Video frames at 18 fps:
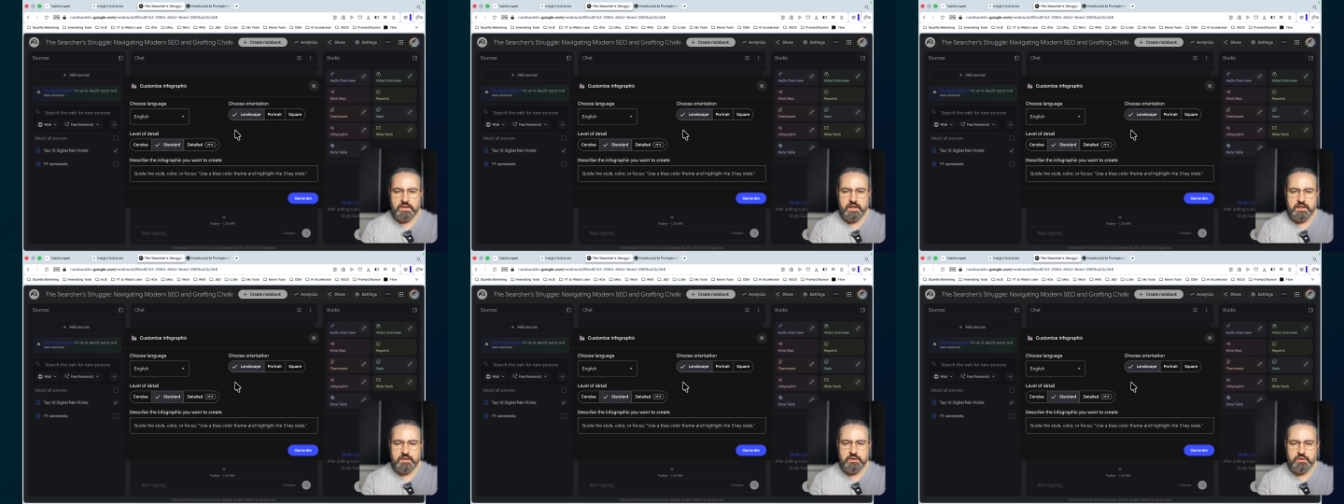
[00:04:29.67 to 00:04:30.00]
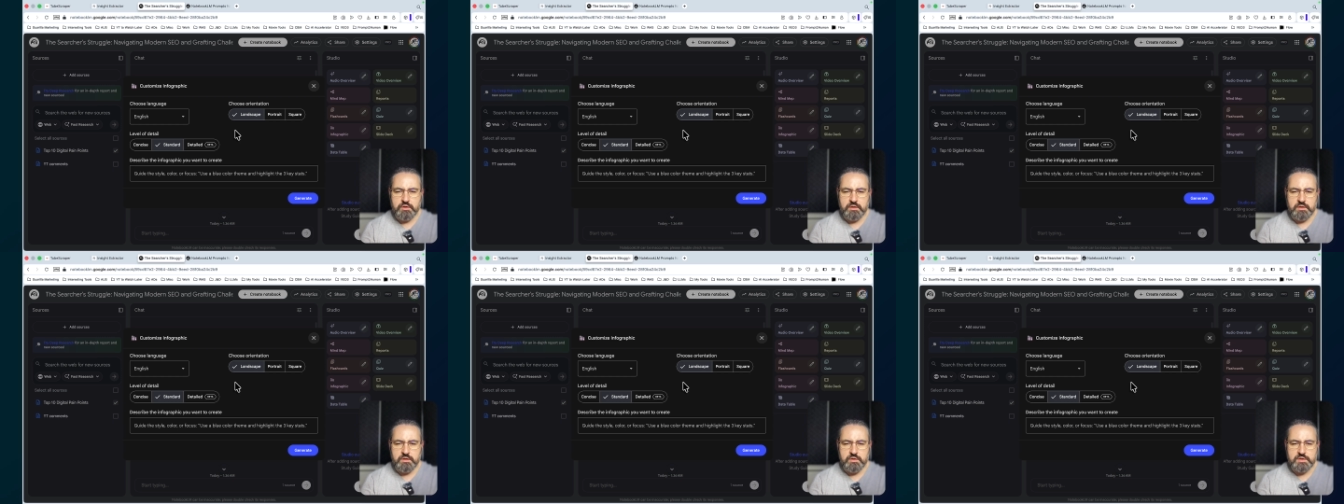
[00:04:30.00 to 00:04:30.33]
and you
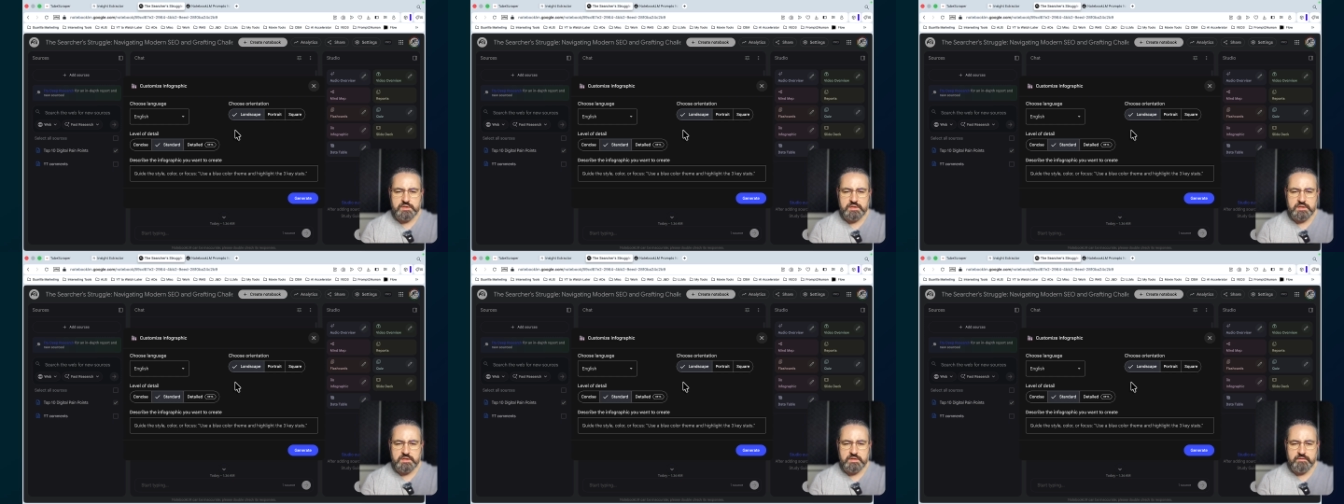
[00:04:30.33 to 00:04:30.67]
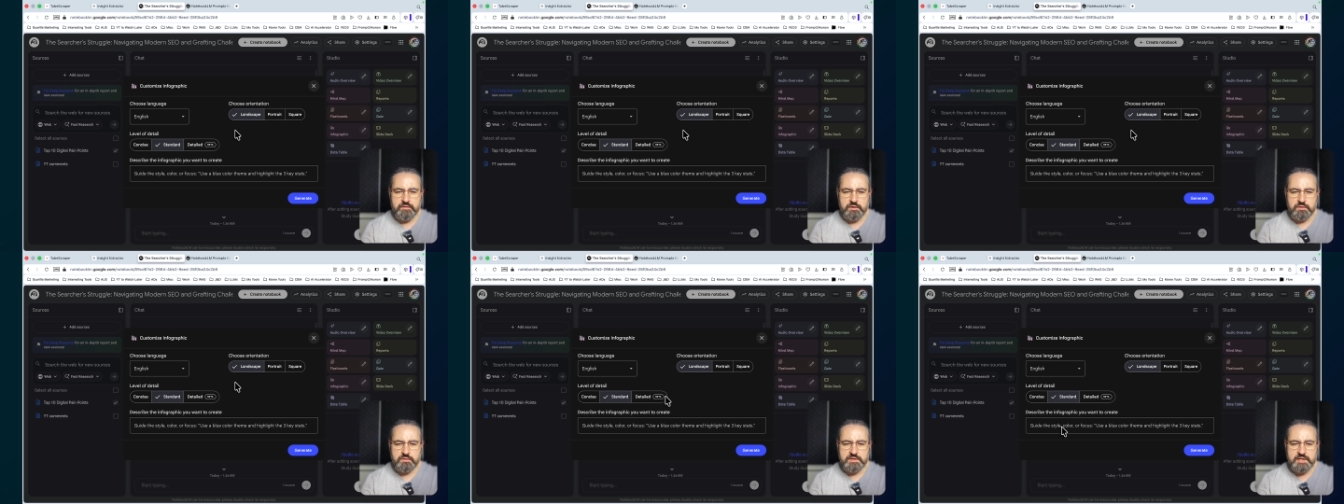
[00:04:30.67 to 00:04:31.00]
can use the
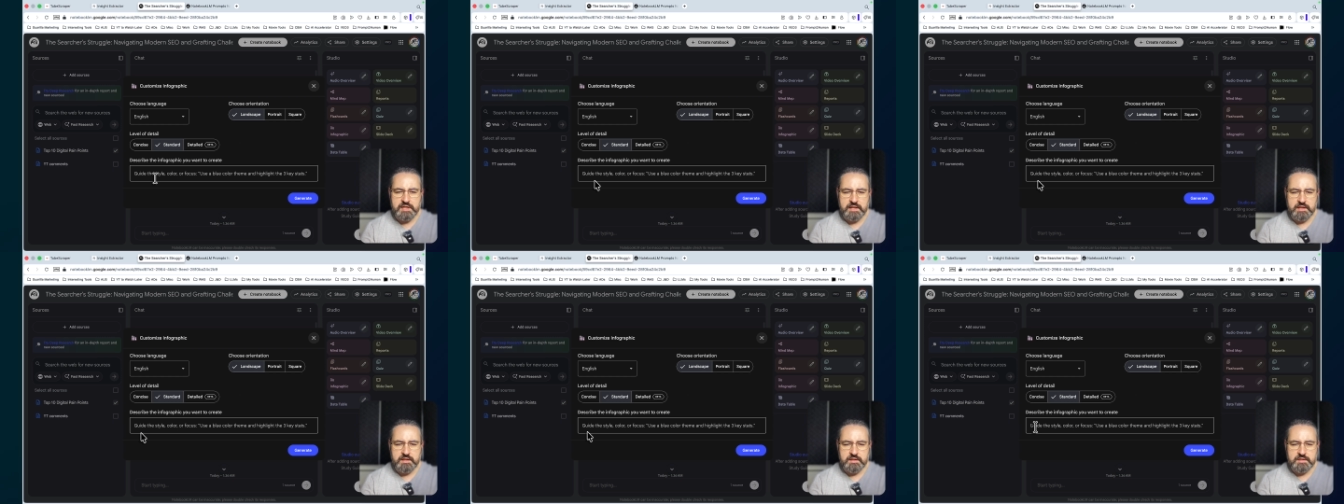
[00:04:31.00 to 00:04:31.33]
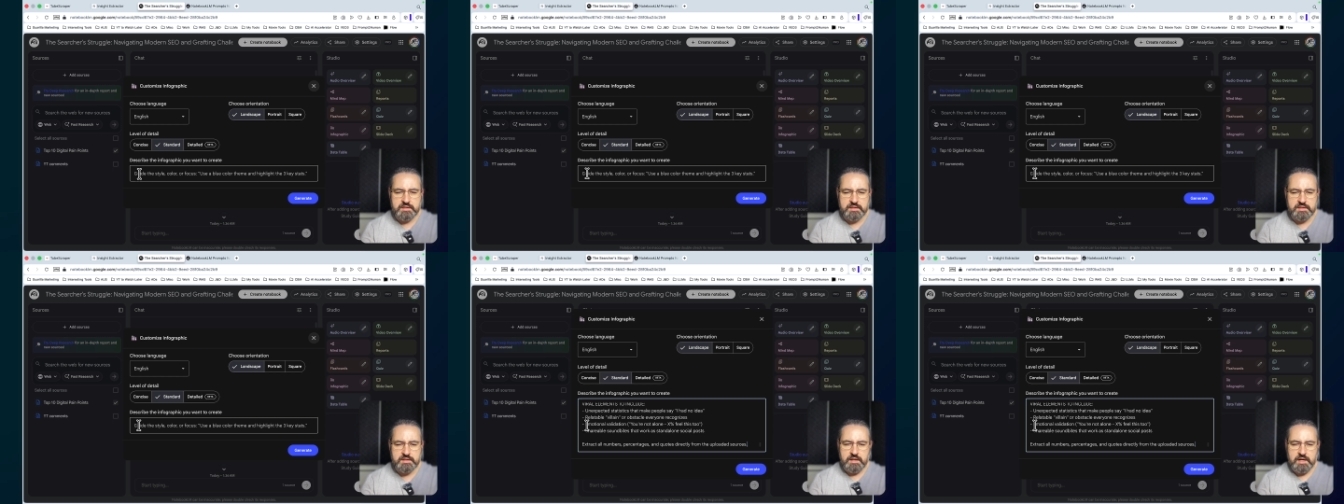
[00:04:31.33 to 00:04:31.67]
default
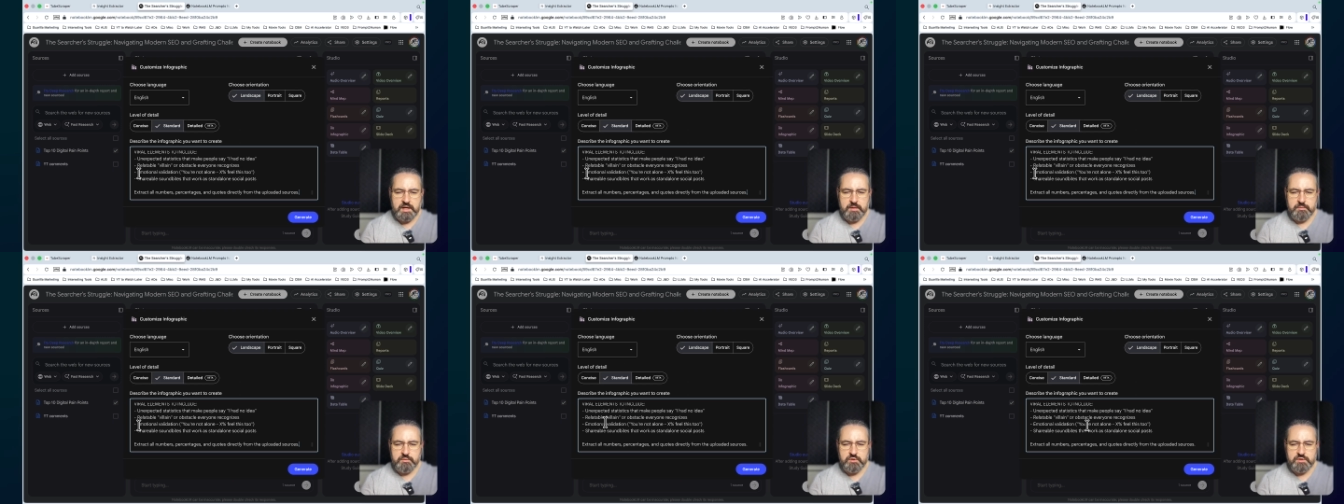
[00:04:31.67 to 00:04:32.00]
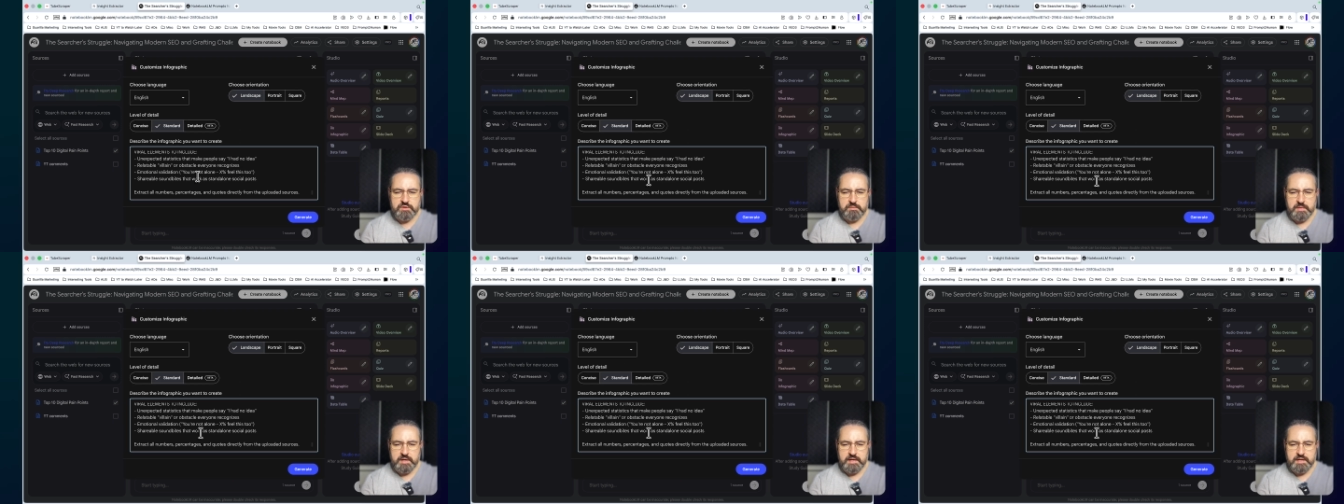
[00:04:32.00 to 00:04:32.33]
settings. I'm
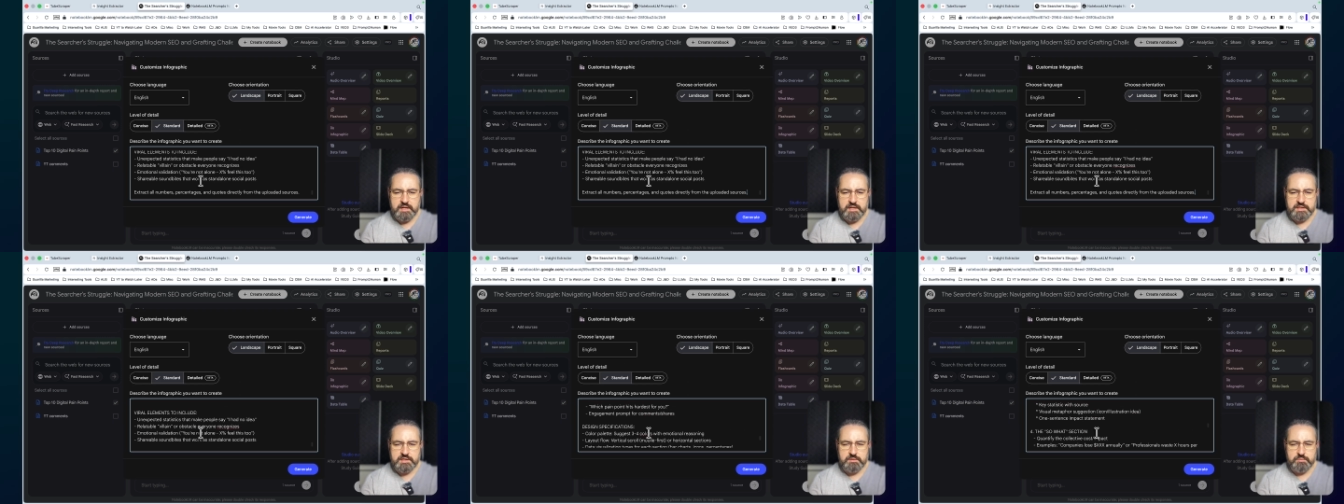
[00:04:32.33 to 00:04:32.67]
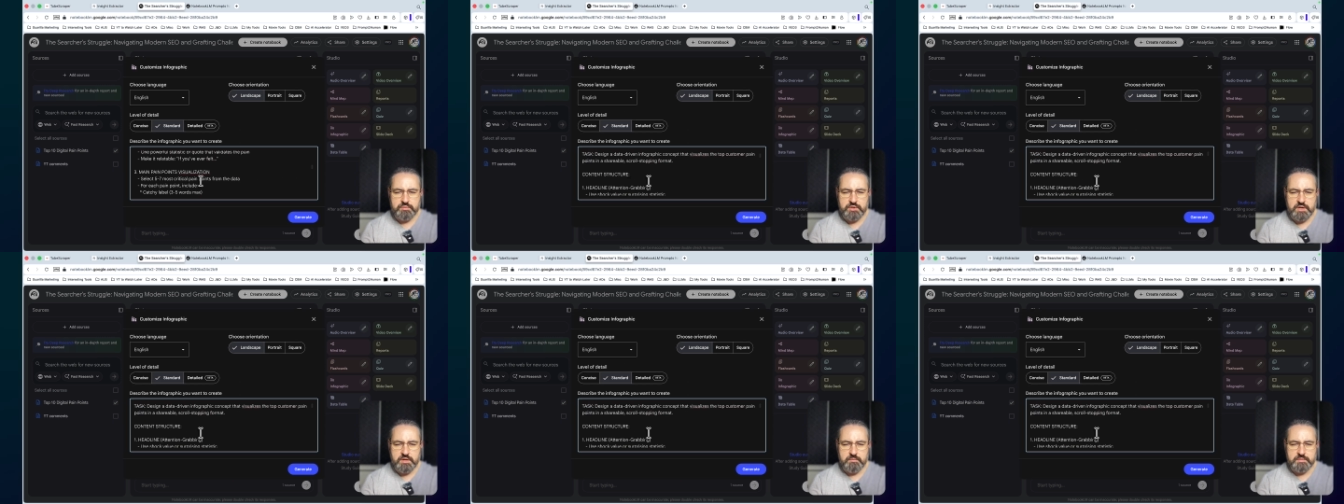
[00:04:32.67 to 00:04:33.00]
using my custom
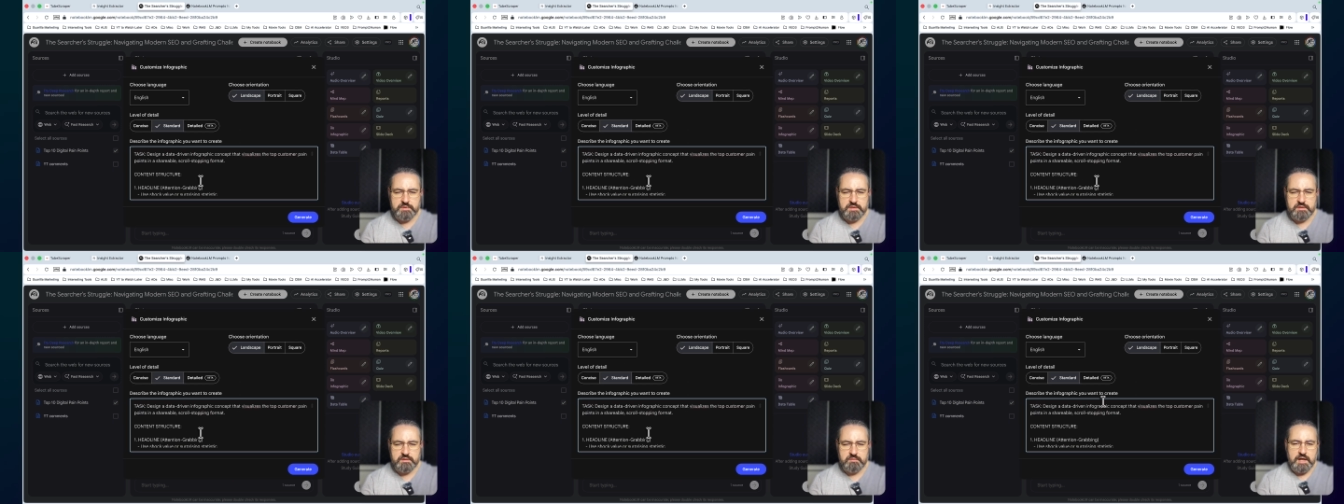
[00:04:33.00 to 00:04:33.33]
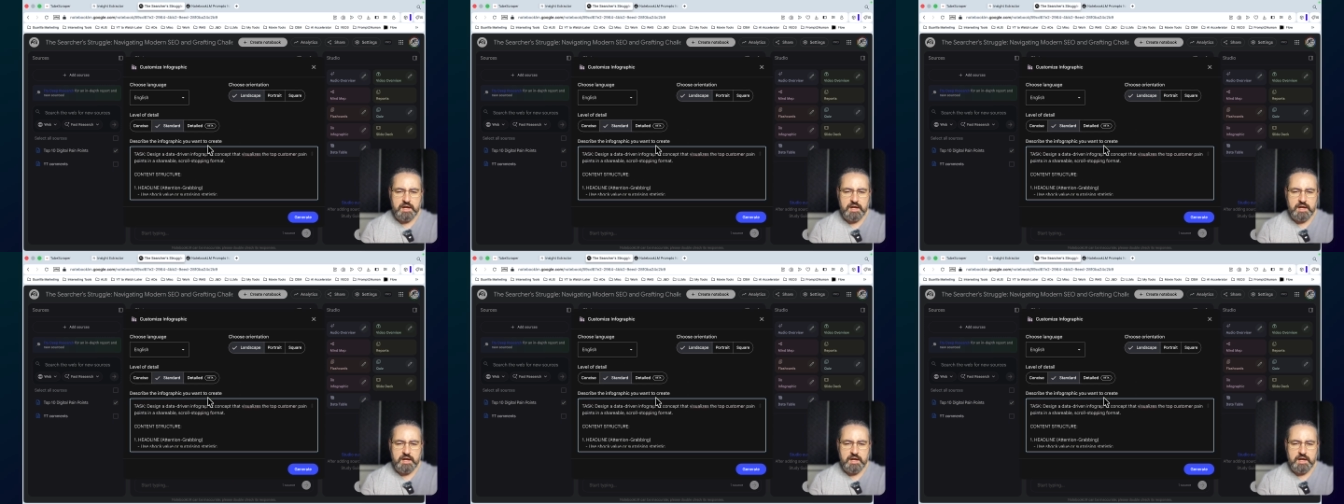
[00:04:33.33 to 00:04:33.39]
prompt.